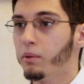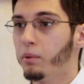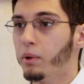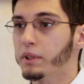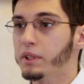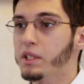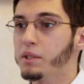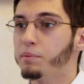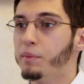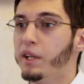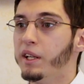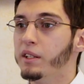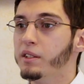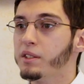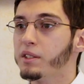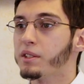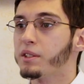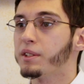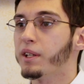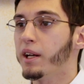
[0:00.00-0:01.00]
What this
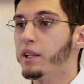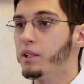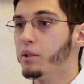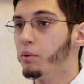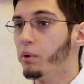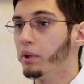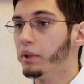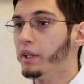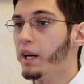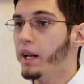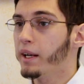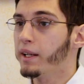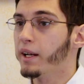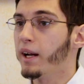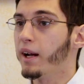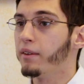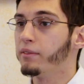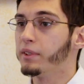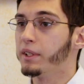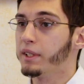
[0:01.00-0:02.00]
means is that you will not
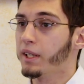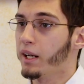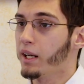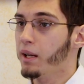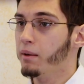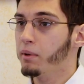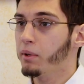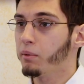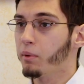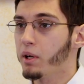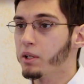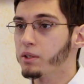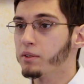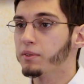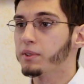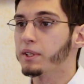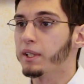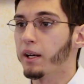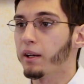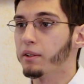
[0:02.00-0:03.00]
have the dynamic range
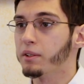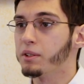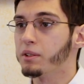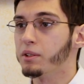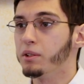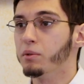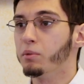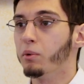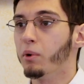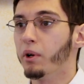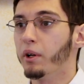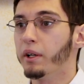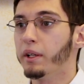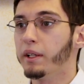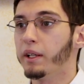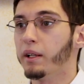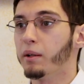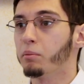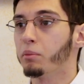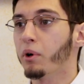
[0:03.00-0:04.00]
of sounds you would
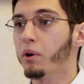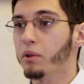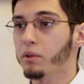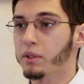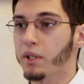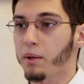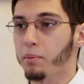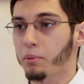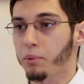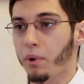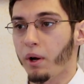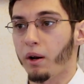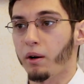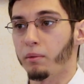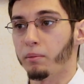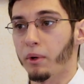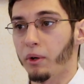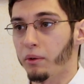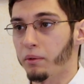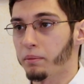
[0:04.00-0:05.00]
in prototype
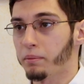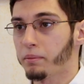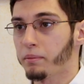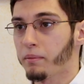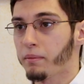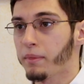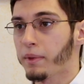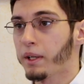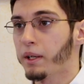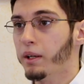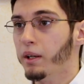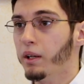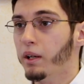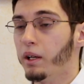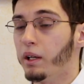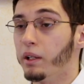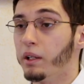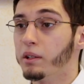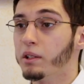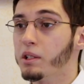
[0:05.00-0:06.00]
throttle mode.
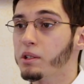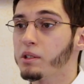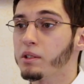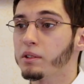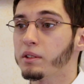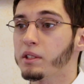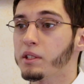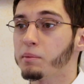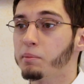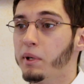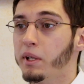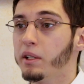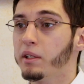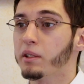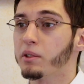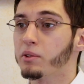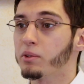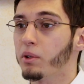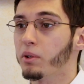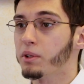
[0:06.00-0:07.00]
In addition to speed
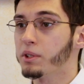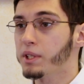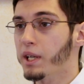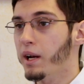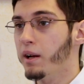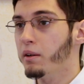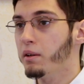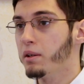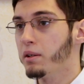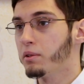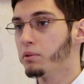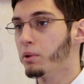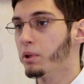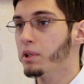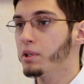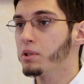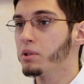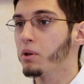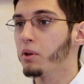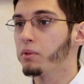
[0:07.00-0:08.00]
controlled sound,
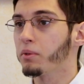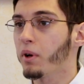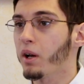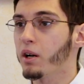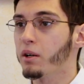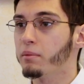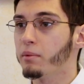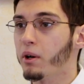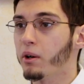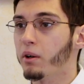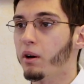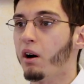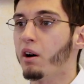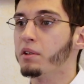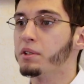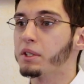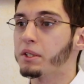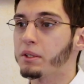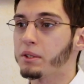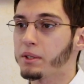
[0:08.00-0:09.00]
traditional throttle mode
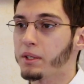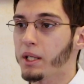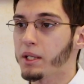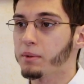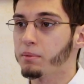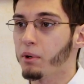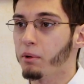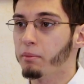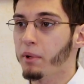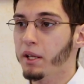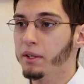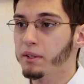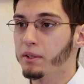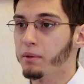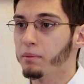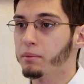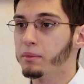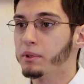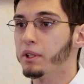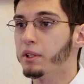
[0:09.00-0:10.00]
also sets
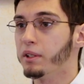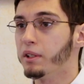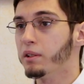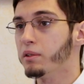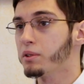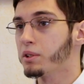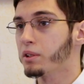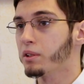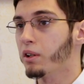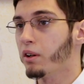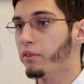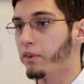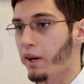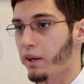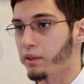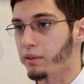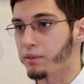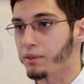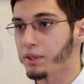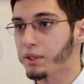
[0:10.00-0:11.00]
momentum to near zero
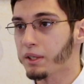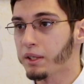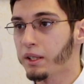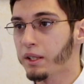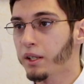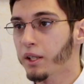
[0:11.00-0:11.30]
values.